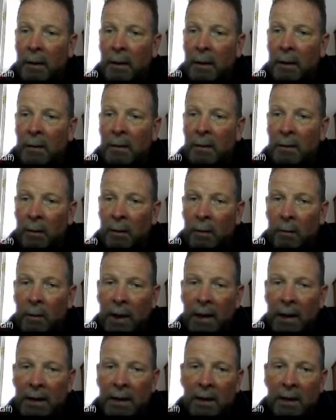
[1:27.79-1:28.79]
to a
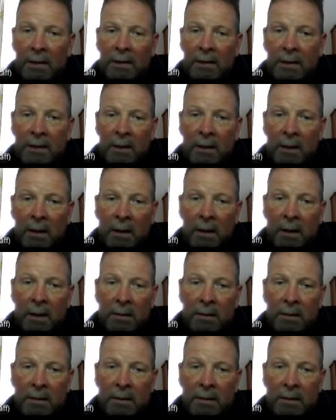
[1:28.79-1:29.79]
radius.
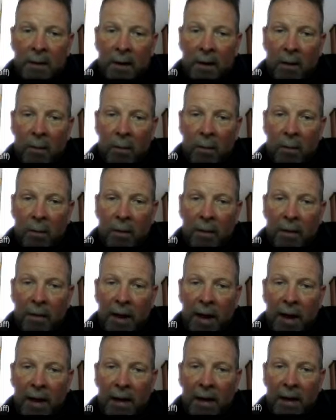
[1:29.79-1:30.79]
So
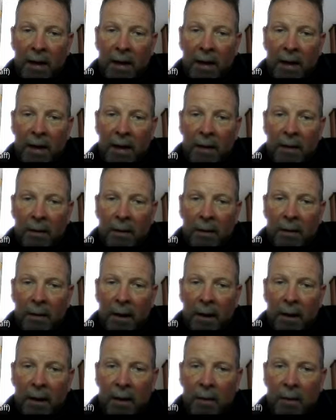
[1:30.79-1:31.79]
that angle
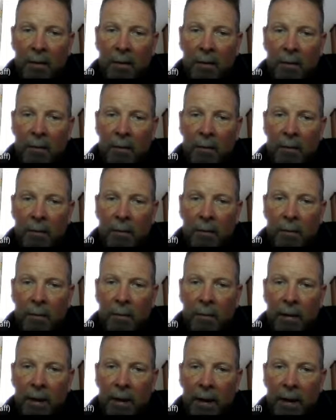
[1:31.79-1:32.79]
there,
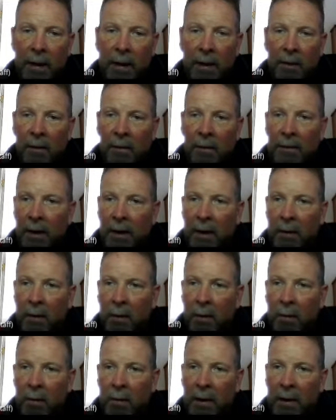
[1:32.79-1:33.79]

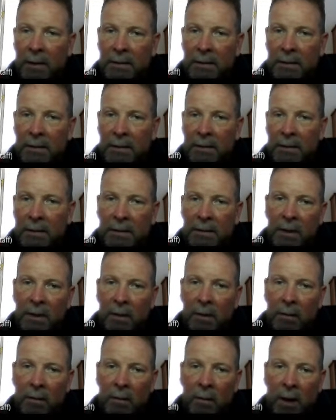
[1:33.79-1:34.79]

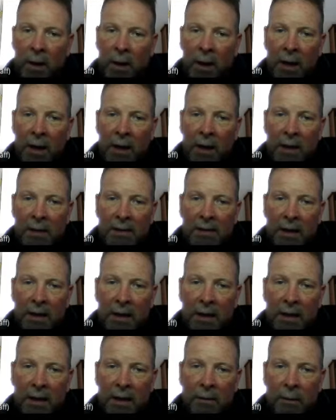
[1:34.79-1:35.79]
OSQ, is
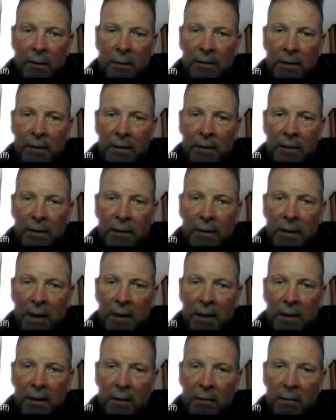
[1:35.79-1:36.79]
equal to 90
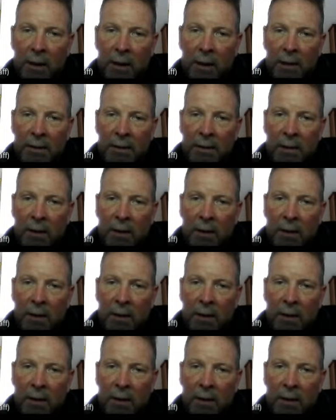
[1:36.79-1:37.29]
degrees,